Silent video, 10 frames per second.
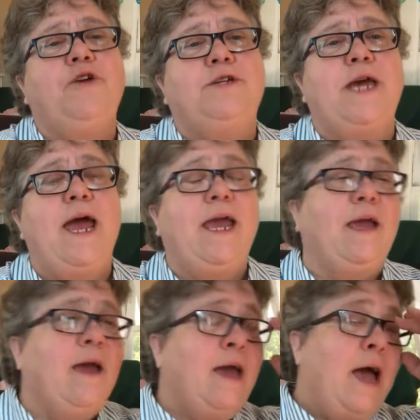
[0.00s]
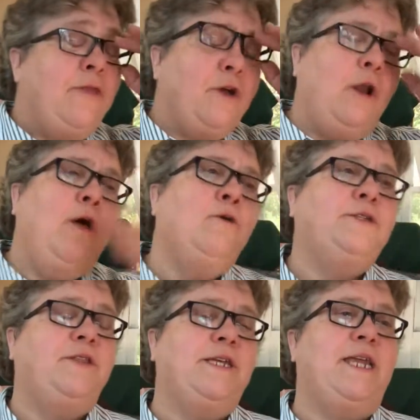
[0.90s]
tank at the close
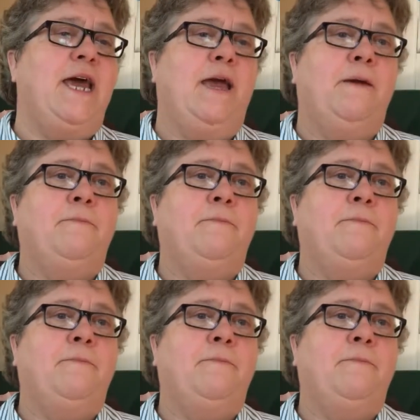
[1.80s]
of the day.